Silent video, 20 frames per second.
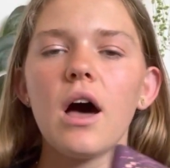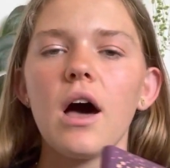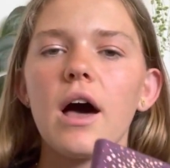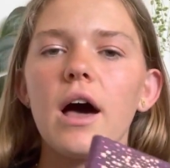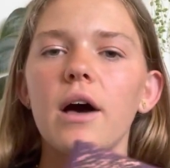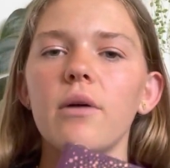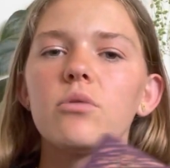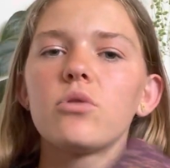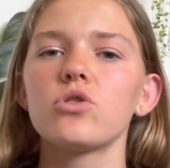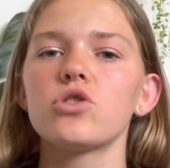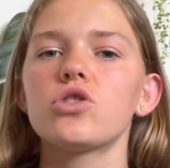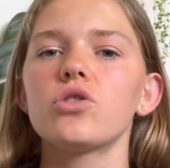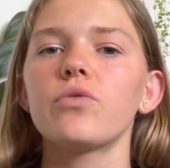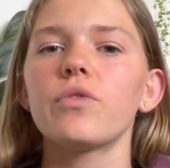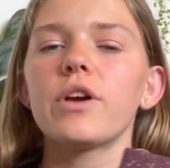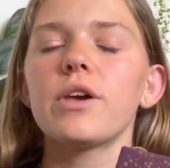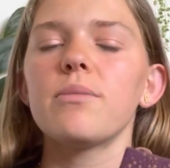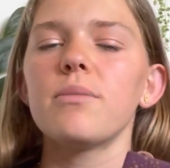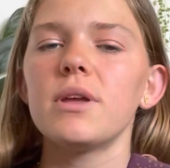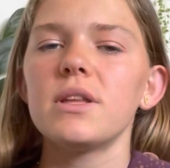I would also
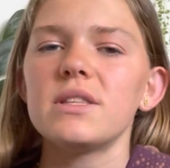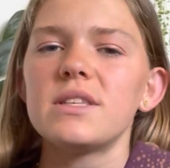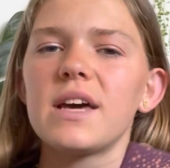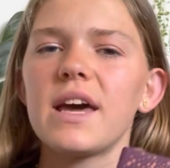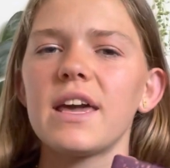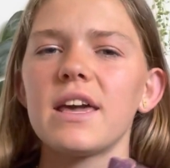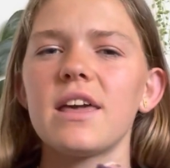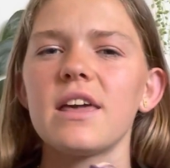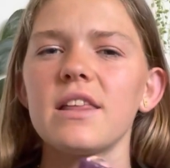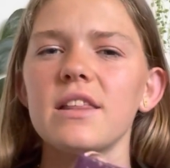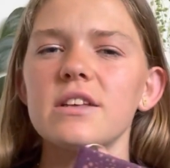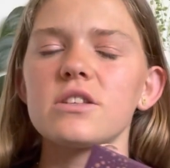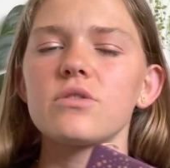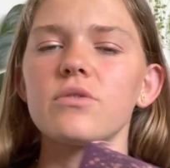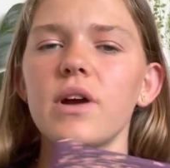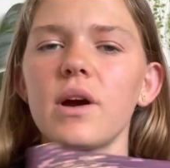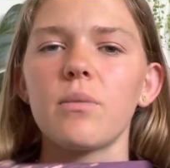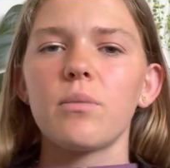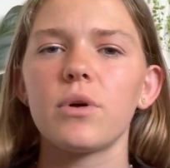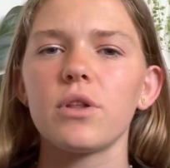recommend taking this
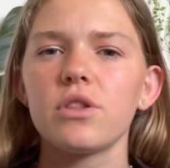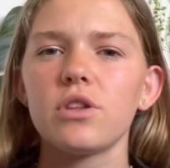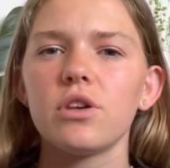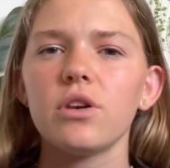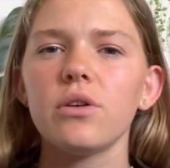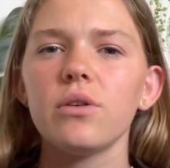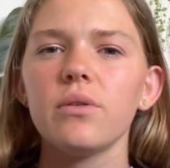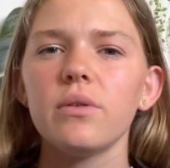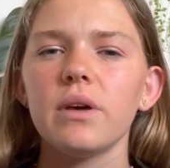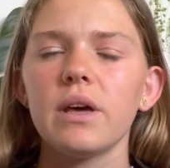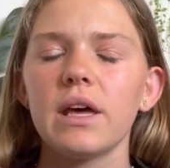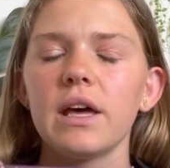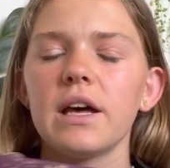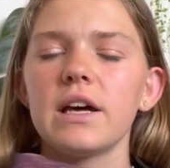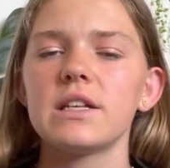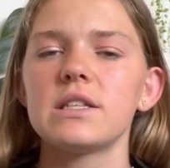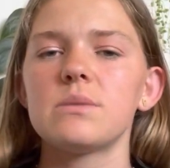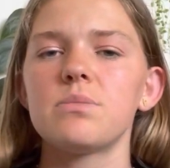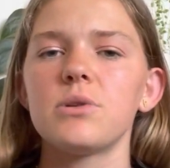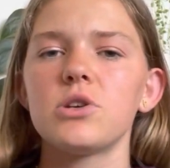around with you,
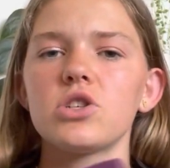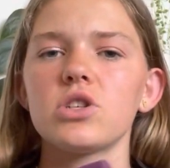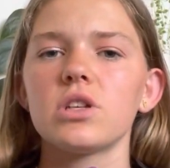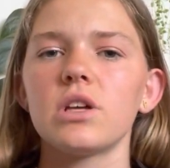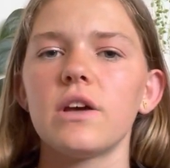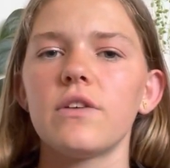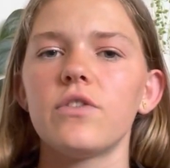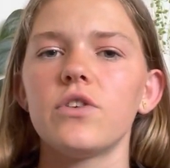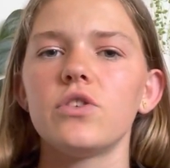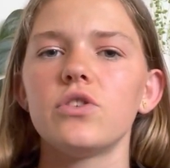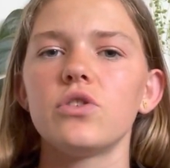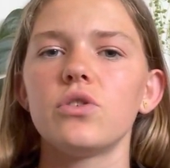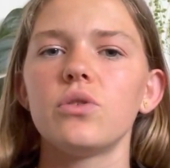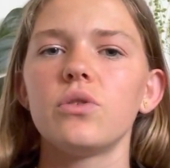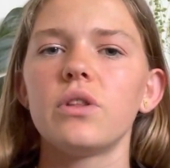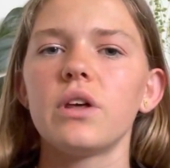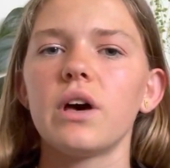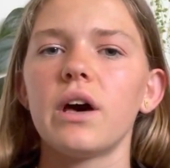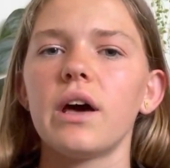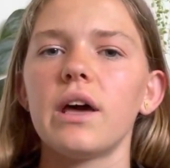especially if you do
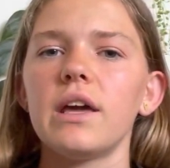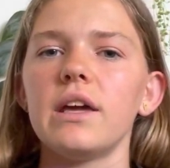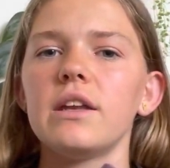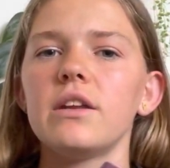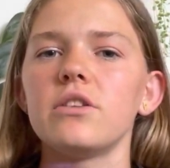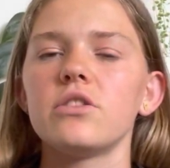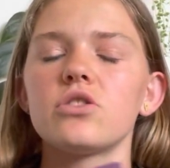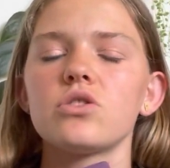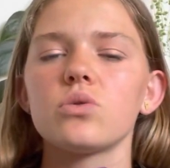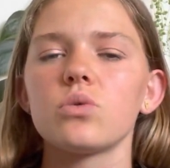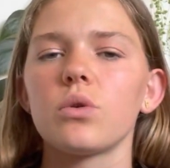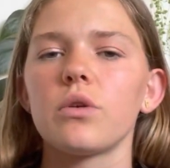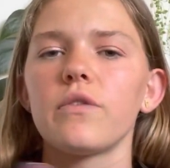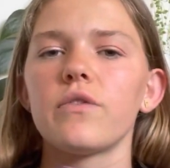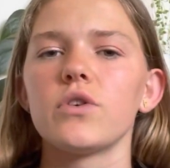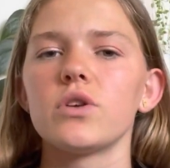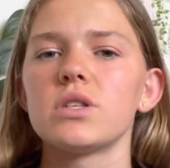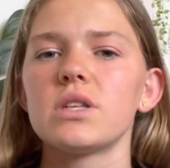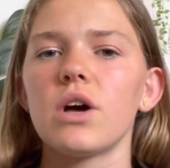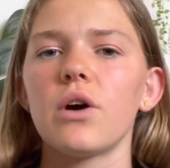the eating disorder
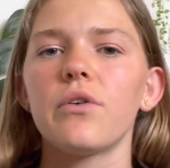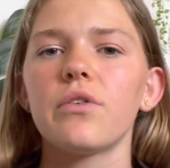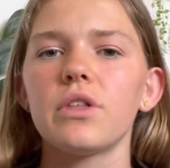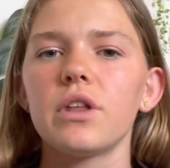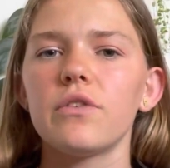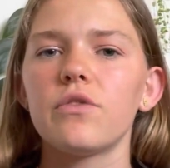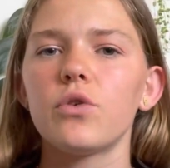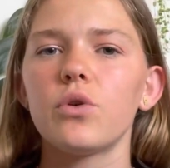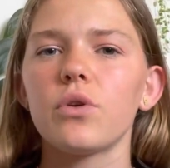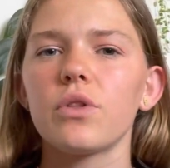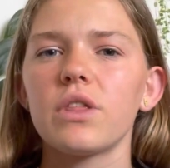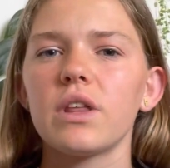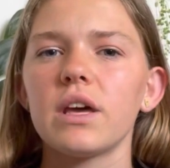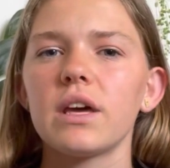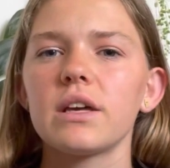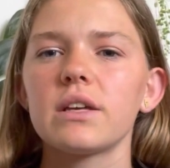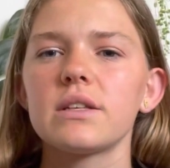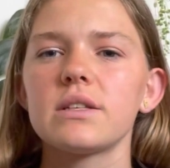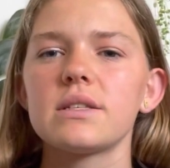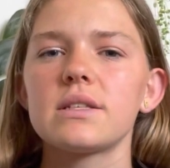versus healthy thought
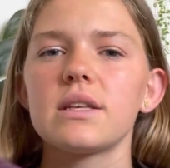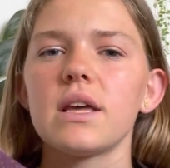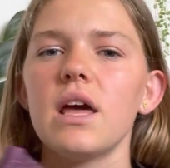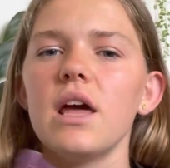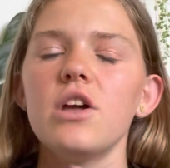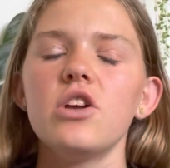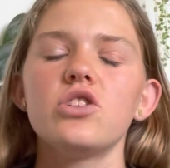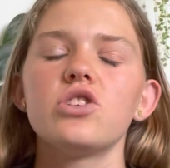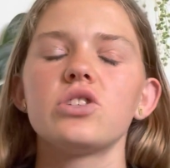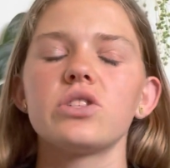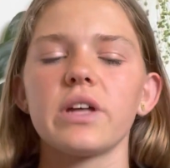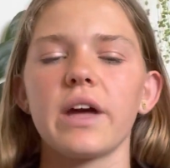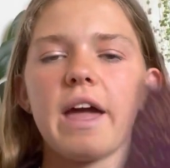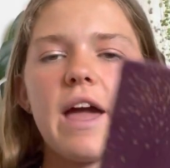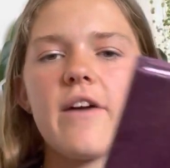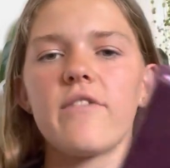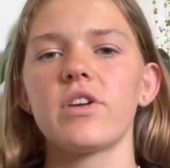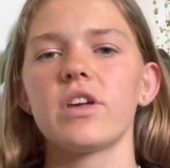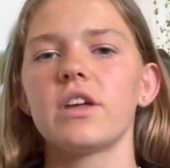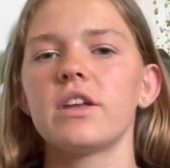things, just like
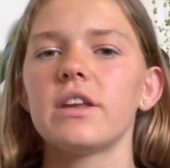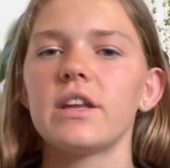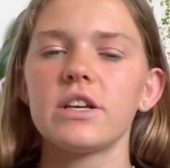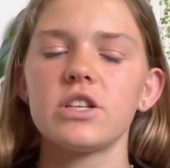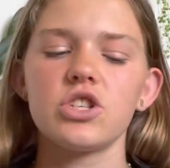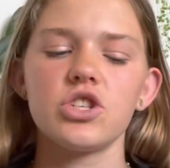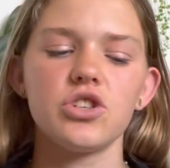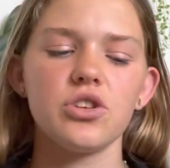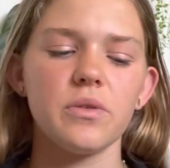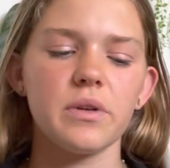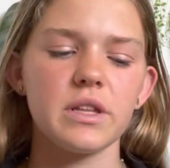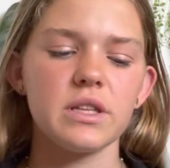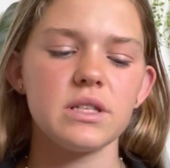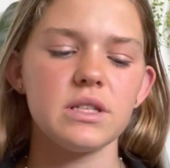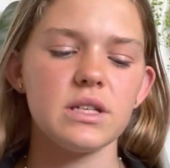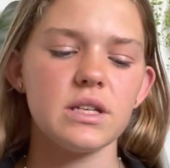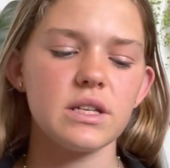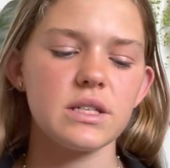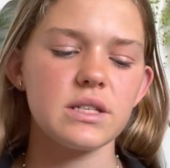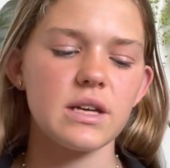having it next to you at the
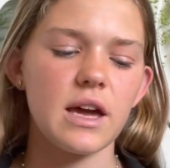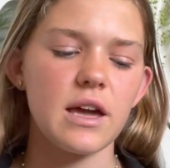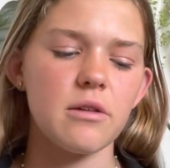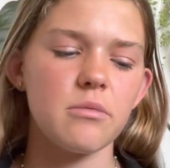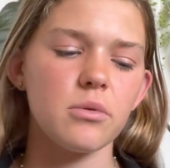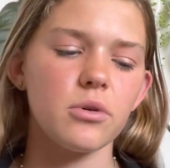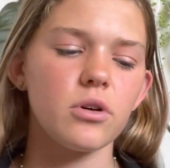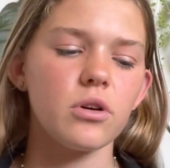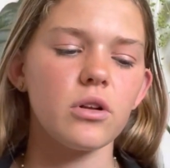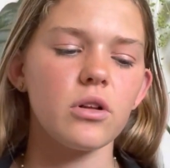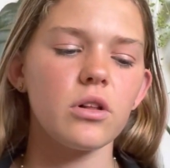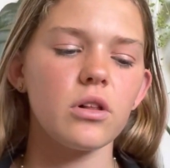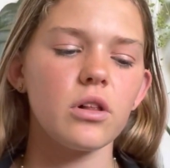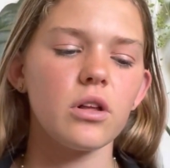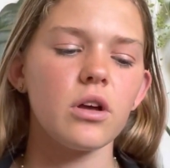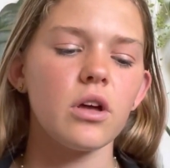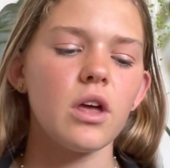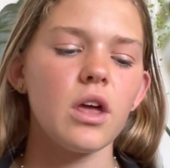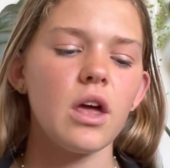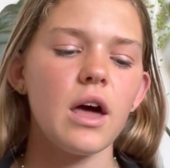dinner
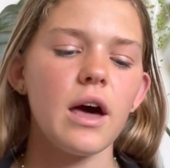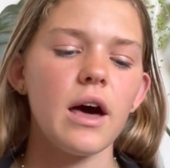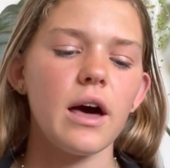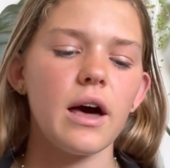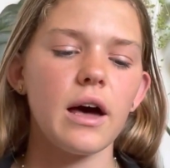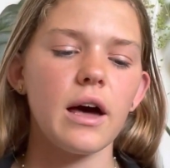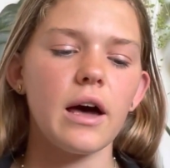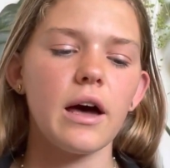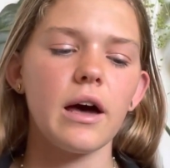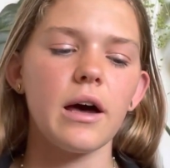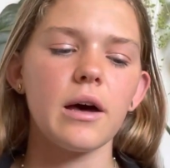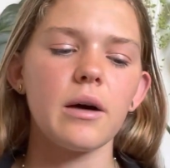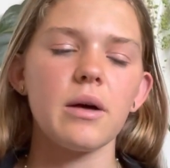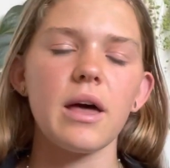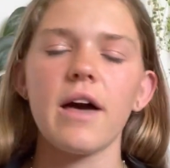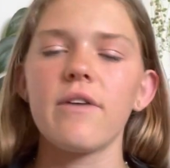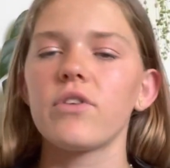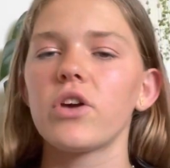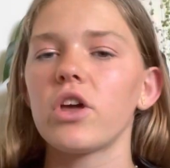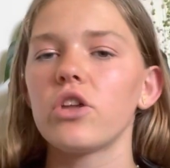table,
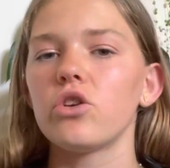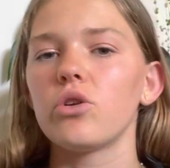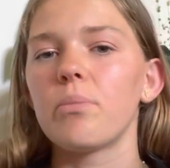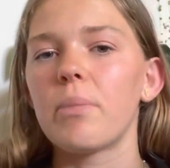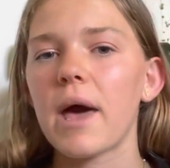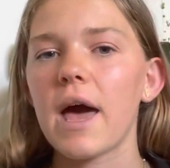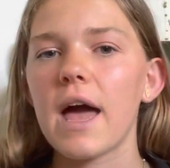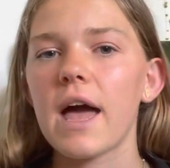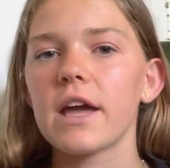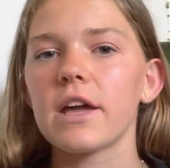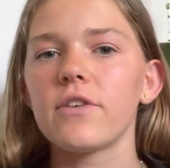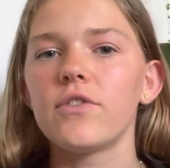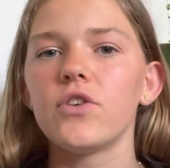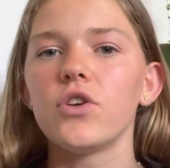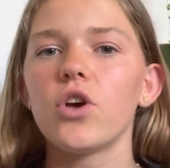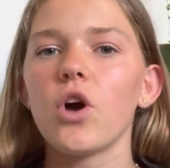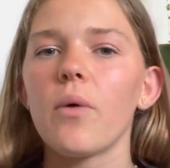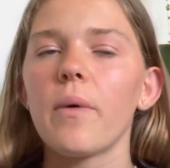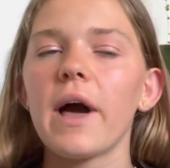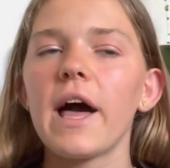having it in your bag if you
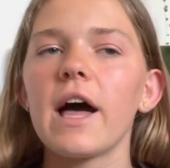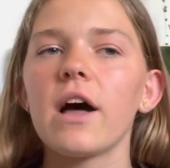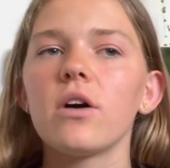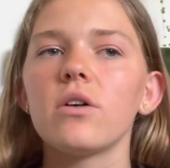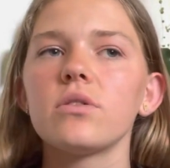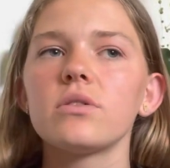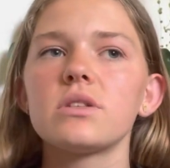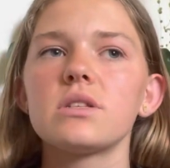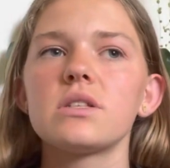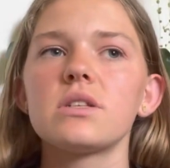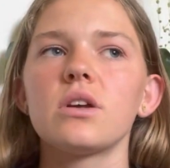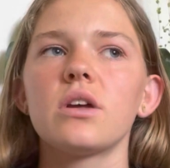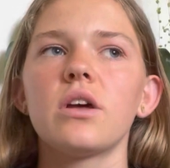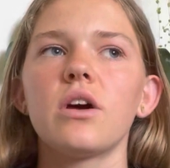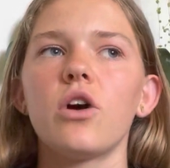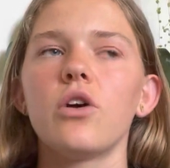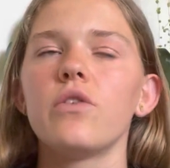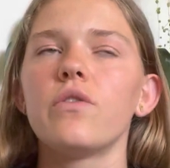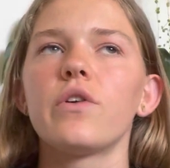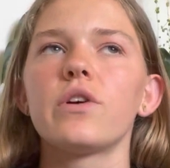go out
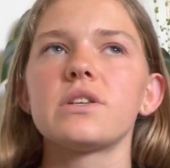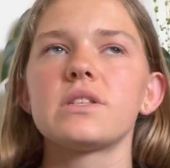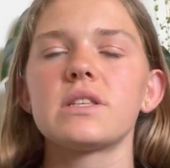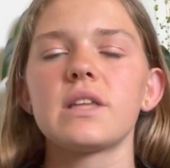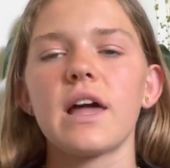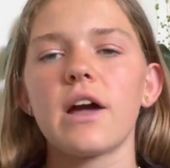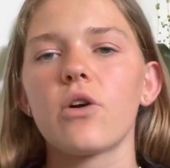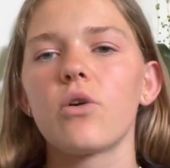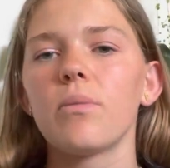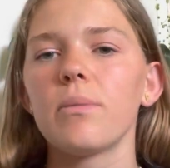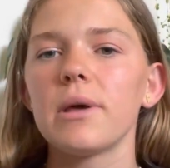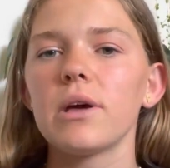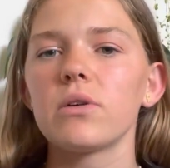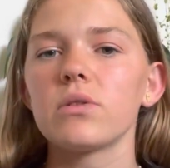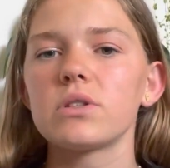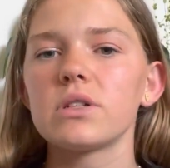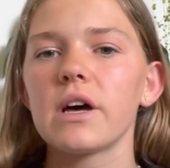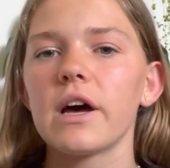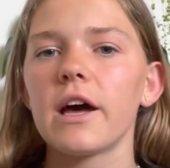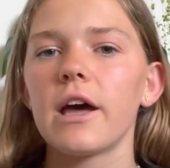over a snack or meal
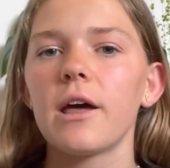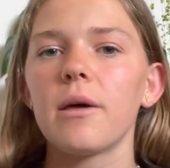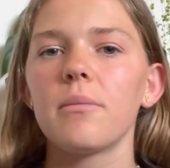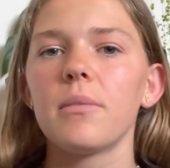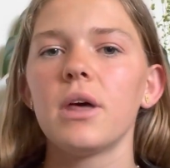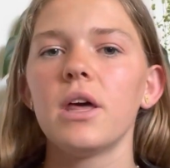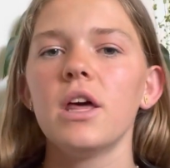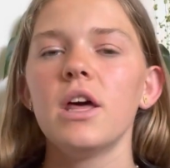time.